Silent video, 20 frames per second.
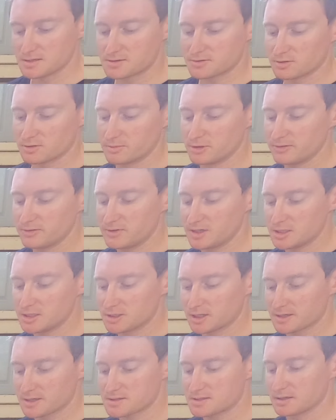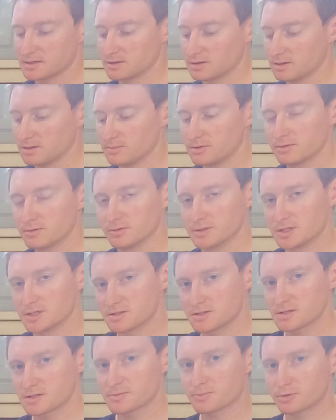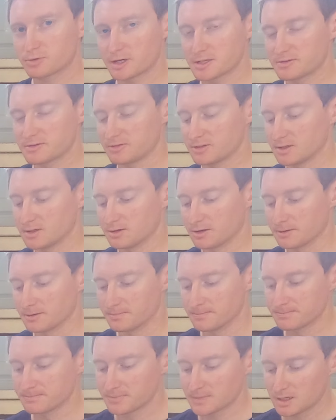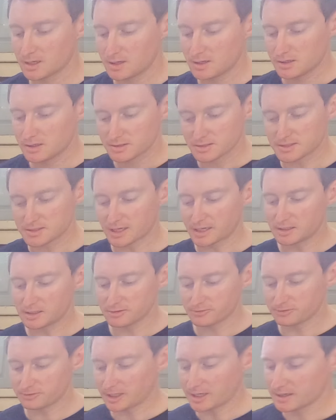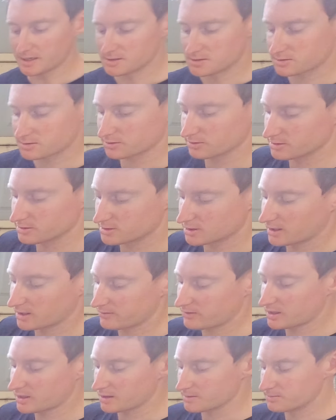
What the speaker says: is to remove the adjusting knob, which is just press fitted on. So take your flathead screwdriver